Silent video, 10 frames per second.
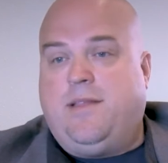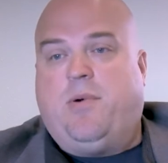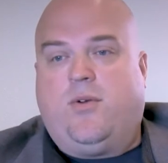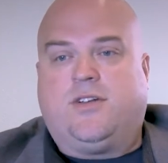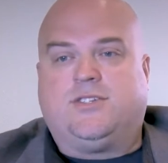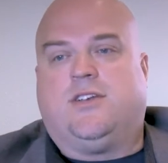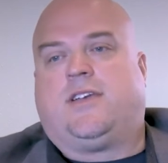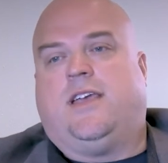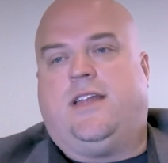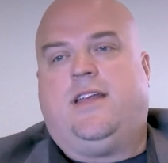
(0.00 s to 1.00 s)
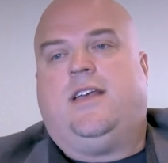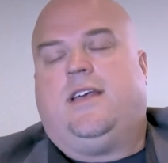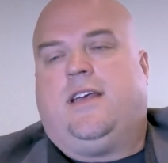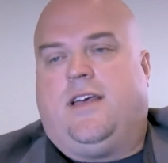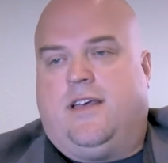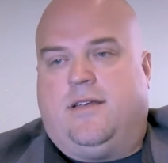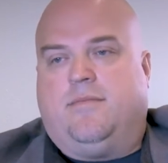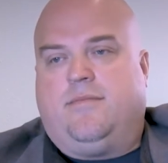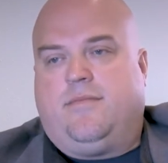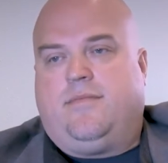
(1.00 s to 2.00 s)
the poker circuit
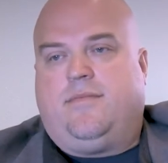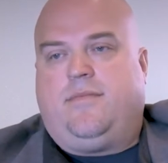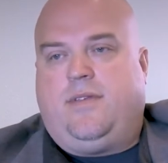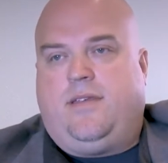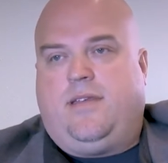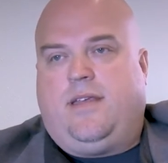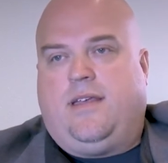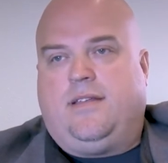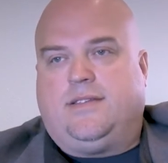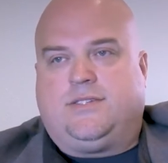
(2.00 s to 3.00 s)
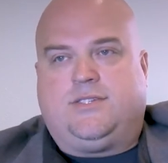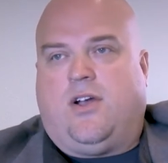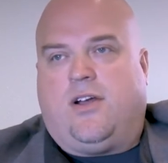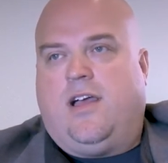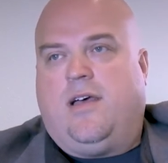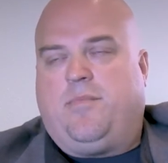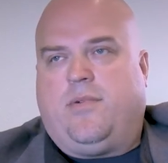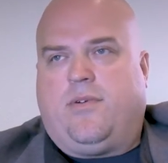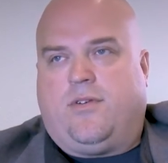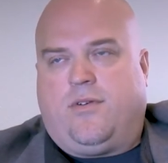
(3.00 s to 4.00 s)
um, start up
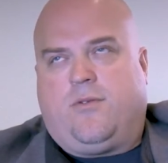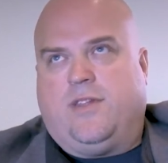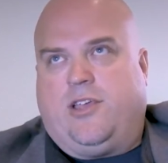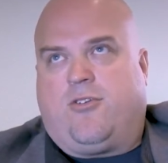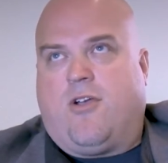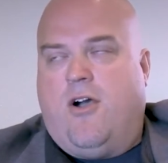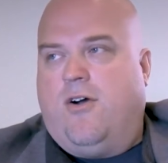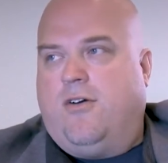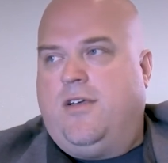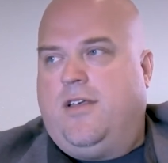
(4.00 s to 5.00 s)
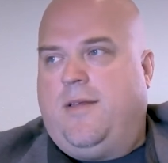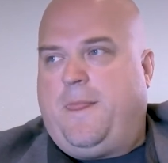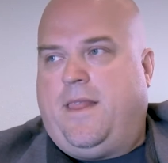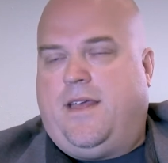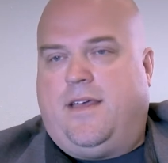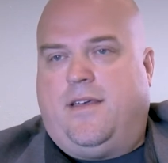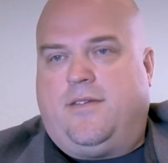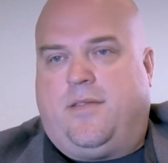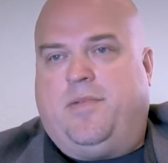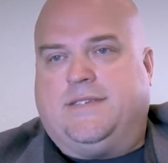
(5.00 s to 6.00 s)
or, or really grow
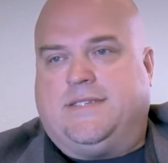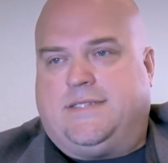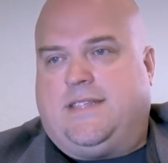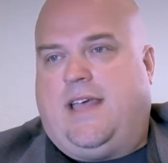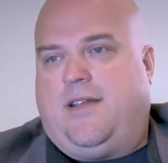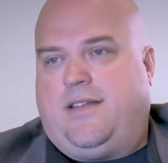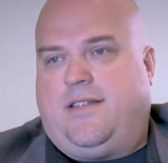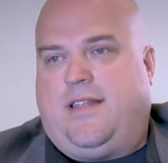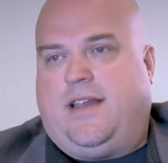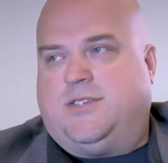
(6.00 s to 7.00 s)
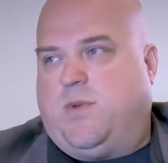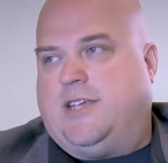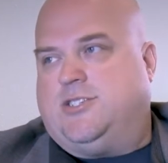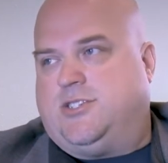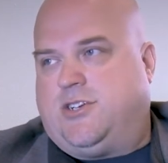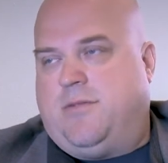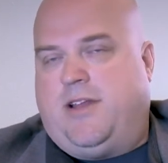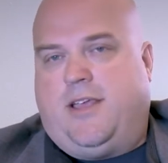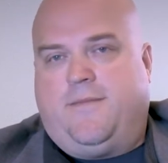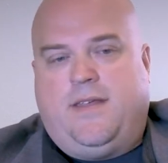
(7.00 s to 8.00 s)
uh, the business that that is Wiser
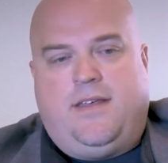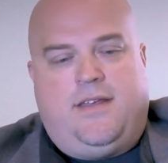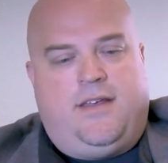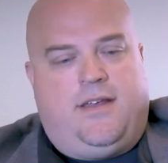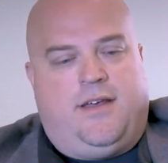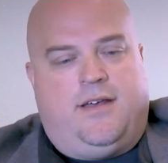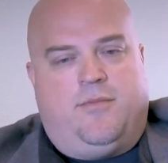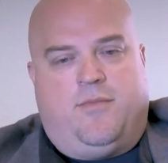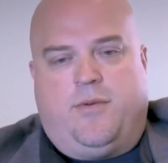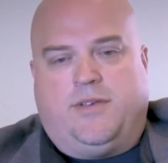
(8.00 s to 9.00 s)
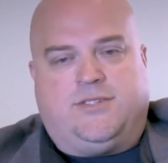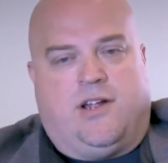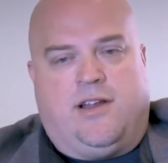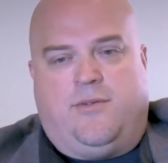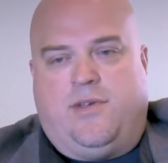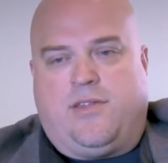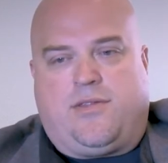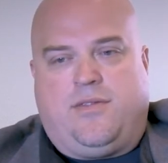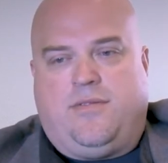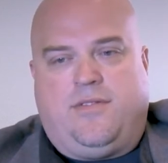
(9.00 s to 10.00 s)
Distributing, um, where we started
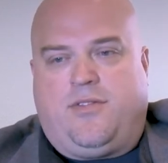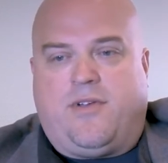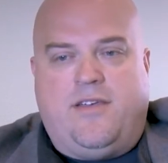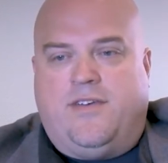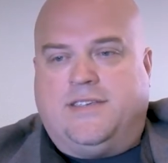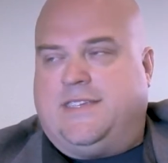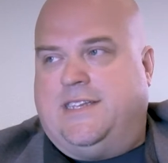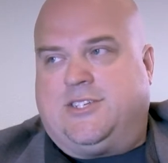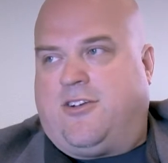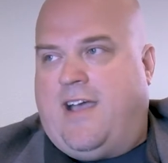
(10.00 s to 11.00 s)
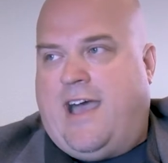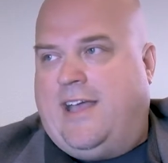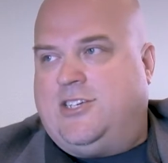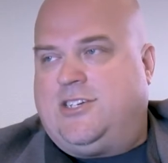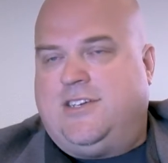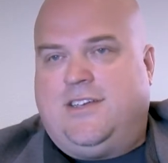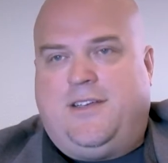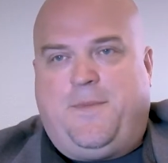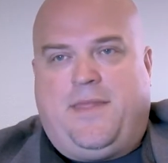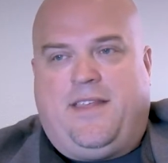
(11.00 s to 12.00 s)
with three of us in his garage,
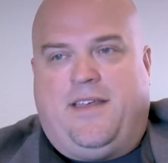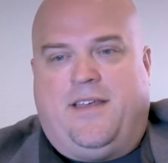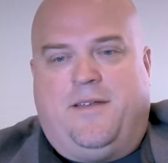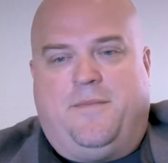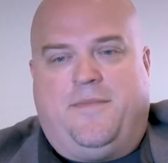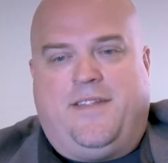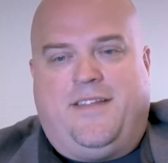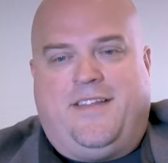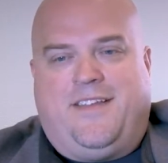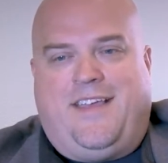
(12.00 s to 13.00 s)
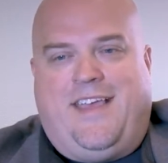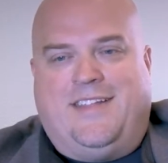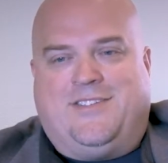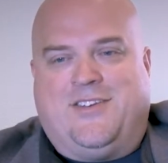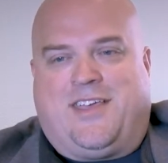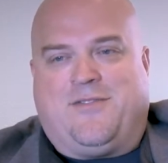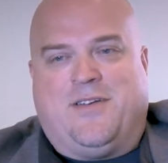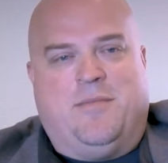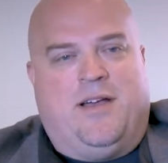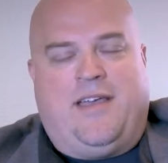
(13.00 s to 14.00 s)
um, and took it
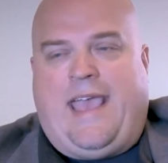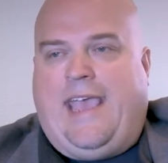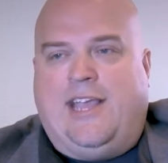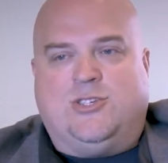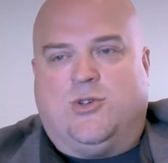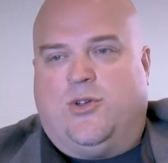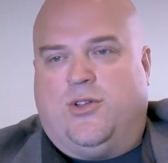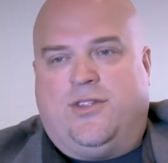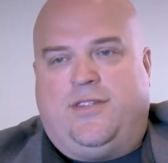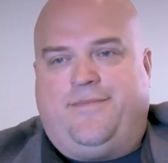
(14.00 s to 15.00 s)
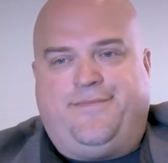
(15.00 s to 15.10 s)
from a age old